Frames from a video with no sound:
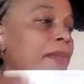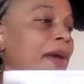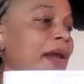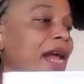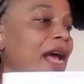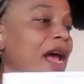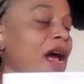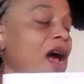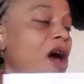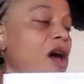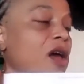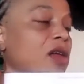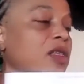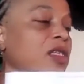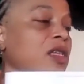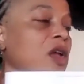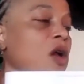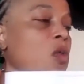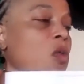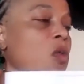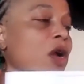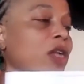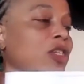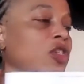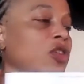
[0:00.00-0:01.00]
But I
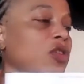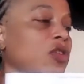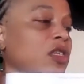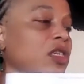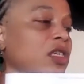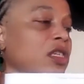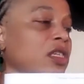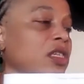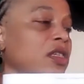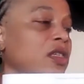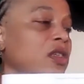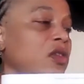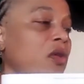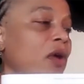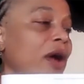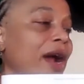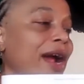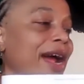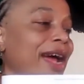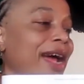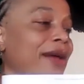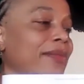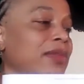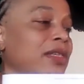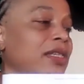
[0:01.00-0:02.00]
also want you to
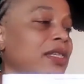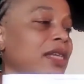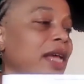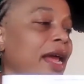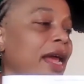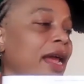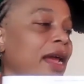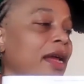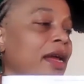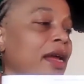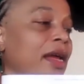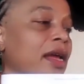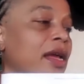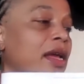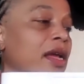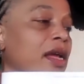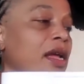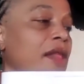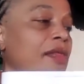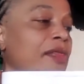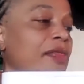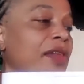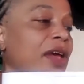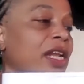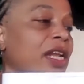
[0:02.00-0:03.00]
describe, say,
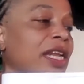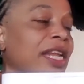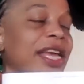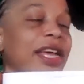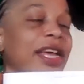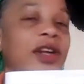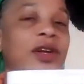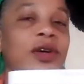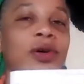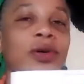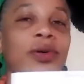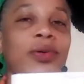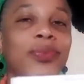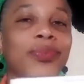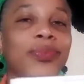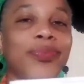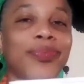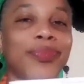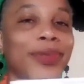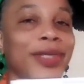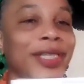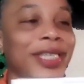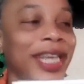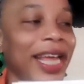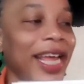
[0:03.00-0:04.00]
the little
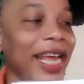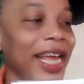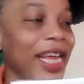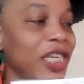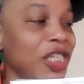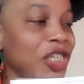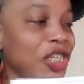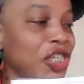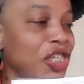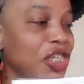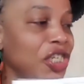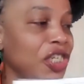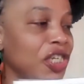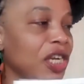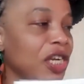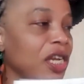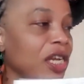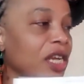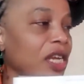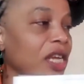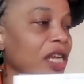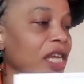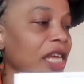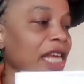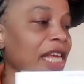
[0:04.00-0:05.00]
dish
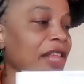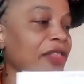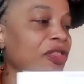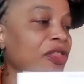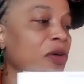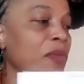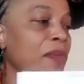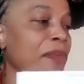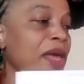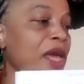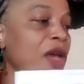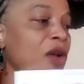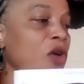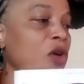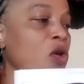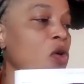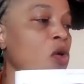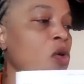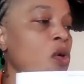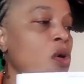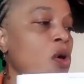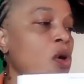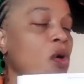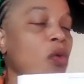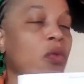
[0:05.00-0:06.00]
in the
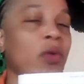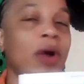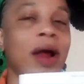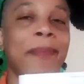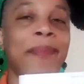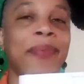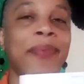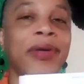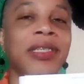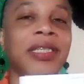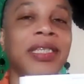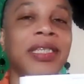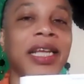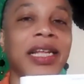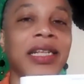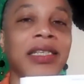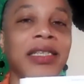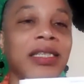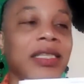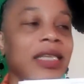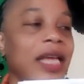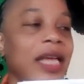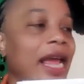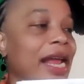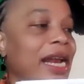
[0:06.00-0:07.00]
middle represents
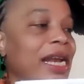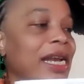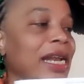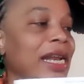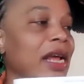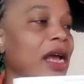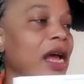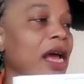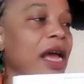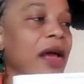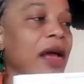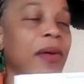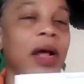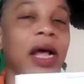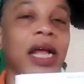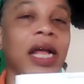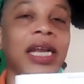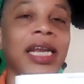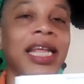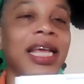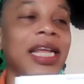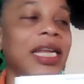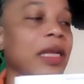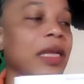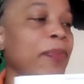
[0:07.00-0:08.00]
a, a, a
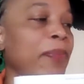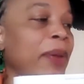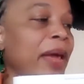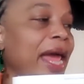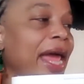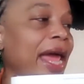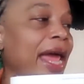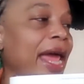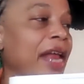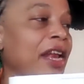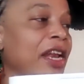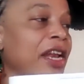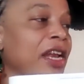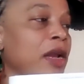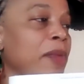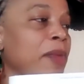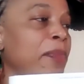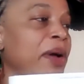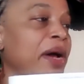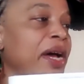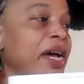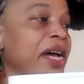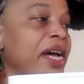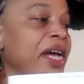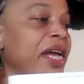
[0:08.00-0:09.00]
lily pad in the
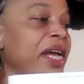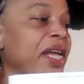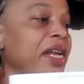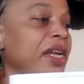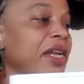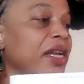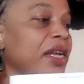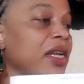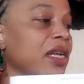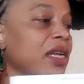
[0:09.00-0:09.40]
pond.